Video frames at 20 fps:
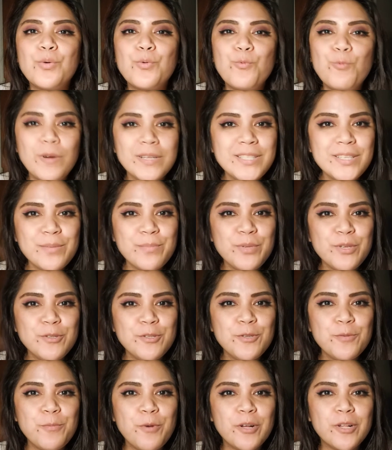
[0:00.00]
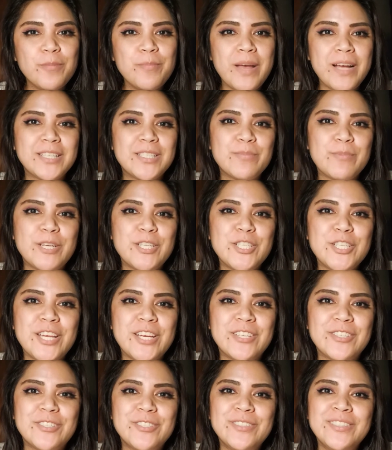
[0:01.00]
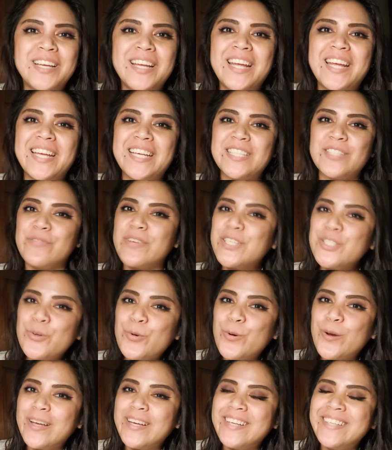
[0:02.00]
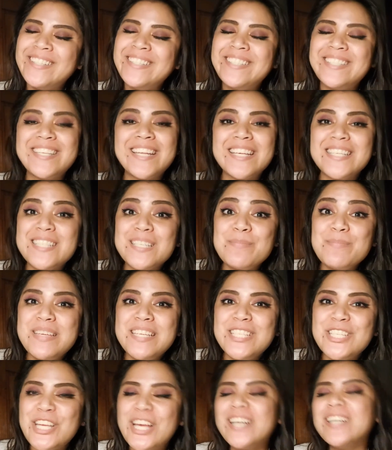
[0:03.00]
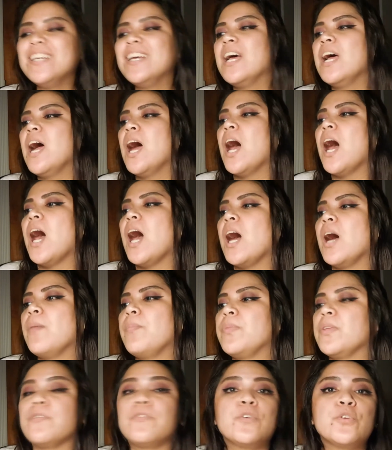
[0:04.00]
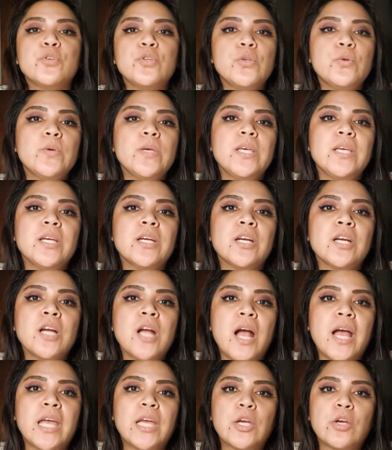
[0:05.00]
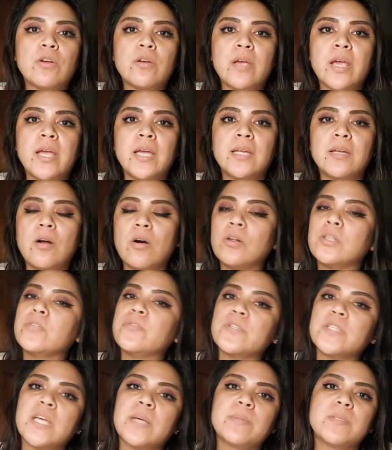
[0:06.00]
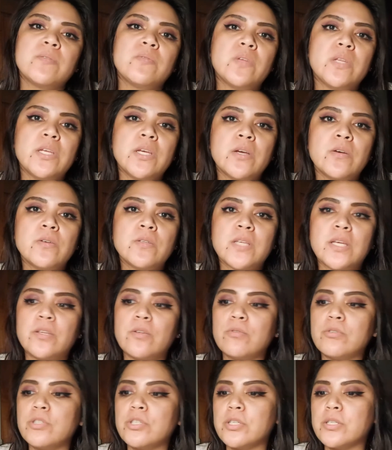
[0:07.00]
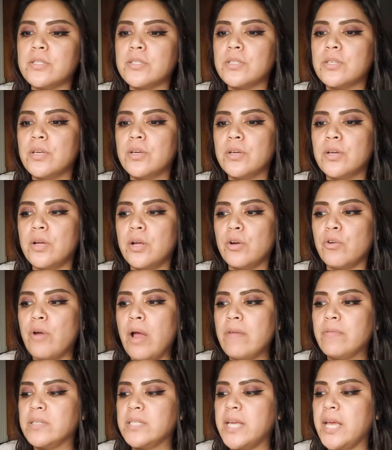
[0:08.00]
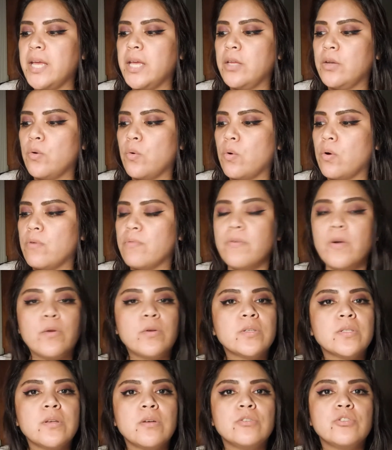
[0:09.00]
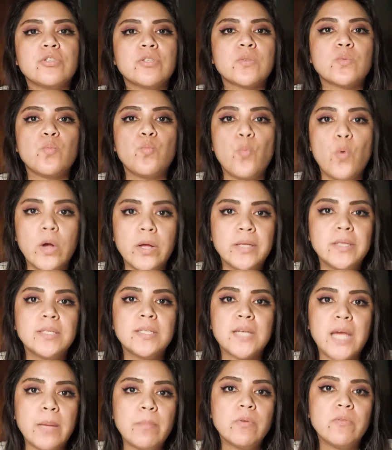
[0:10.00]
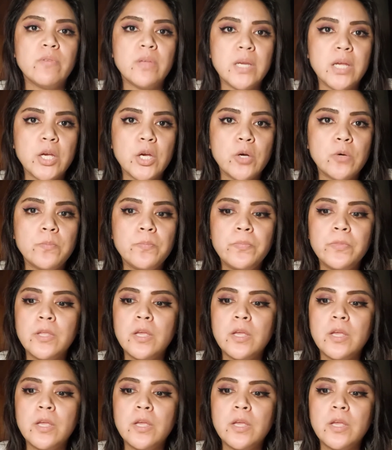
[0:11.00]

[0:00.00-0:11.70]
What's up YouTube? Welcome back to my channel. It's Victoria. Nice to meet you. If you're new here, I create all different types of videos. I don't just gravitate or focus on just one type of video.